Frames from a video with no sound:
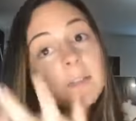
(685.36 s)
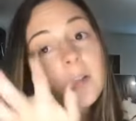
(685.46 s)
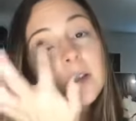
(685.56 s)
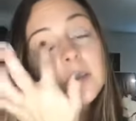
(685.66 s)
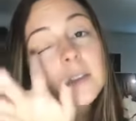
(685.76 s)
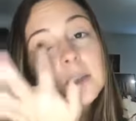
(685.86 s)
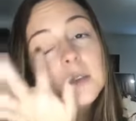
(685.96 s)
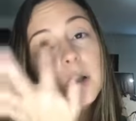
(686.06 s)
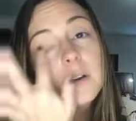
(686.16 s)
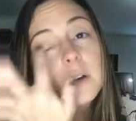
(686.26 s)
everything that's
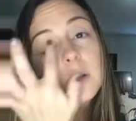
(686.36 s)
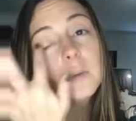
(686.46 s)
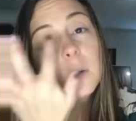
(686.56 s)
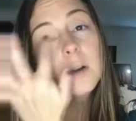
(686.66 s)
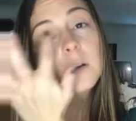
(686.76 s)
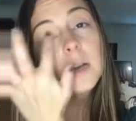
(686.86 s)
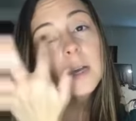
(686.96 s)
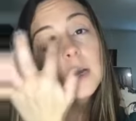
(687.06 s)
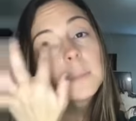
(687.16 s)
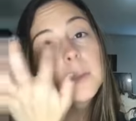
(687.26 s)
going on in the world,
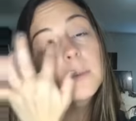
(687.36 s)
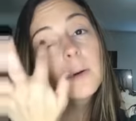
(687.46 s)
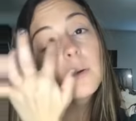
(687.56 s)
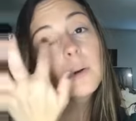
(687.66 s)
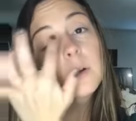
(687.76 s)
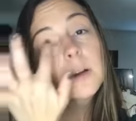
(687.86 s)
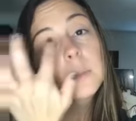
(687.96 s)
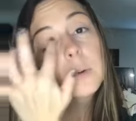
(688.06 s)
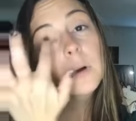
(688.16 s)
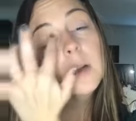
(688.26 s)
people are ordering
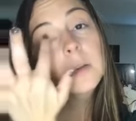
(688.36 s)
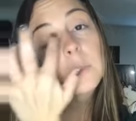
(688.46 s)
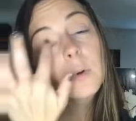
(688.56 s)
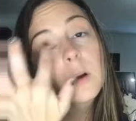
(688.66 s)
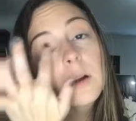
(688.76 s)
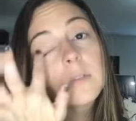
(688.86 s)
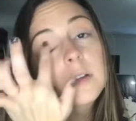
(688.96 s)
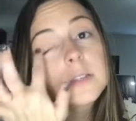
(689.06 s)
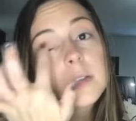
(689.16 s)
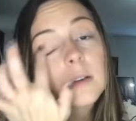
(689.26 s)
more and more of
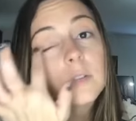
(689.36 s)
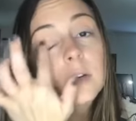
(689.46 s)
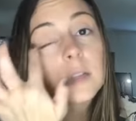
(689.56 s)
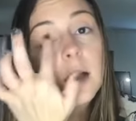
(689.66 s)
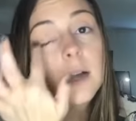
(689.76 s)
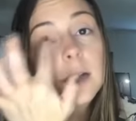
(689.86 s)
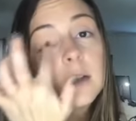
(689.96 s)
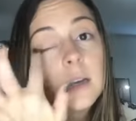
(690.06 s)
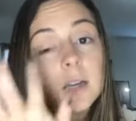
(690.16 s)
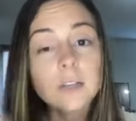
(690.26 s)
their stuff online.
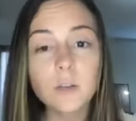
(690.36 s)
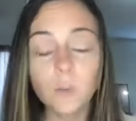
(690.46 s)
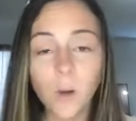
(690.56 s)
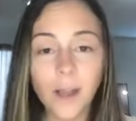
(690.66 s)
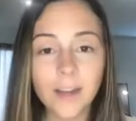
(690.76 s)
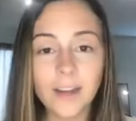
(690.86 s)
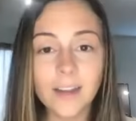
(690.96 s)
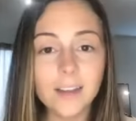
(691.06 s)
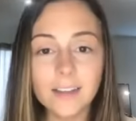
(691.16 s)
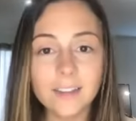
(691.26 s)
So why
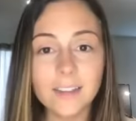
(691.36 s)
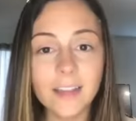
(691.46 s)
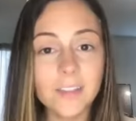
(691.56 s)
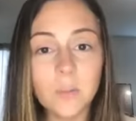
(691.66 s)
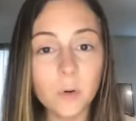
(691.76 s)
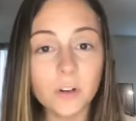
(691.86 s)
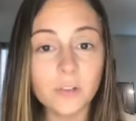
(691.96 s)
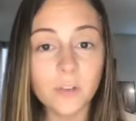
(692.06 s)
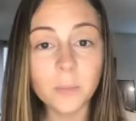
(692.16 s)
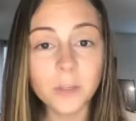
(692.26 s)
not let them order
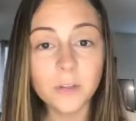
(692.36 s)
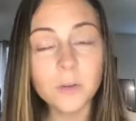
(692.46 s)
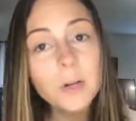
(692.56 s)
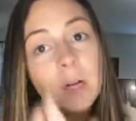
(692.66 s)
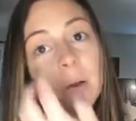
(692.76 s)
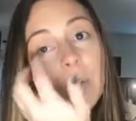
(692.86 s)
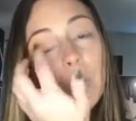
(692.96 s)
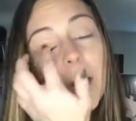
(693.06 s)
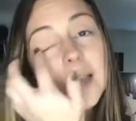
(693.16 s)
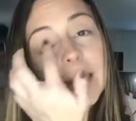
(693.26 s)
from you?
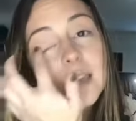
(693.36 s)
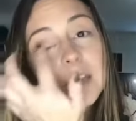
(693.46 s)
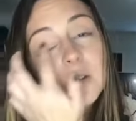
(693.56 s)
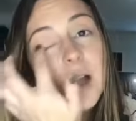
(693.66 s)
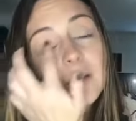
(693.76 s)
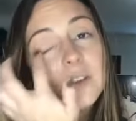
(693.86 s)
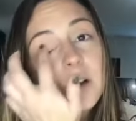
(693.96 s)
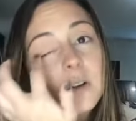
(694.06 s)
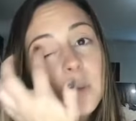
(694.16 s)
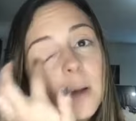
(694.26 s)
Why can't you have your
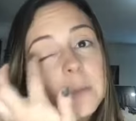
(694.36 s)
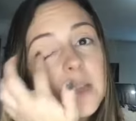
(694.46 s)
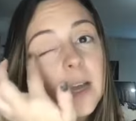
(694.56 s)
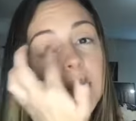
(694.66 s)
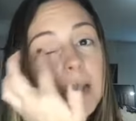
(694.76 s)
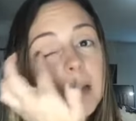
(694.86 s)
own website?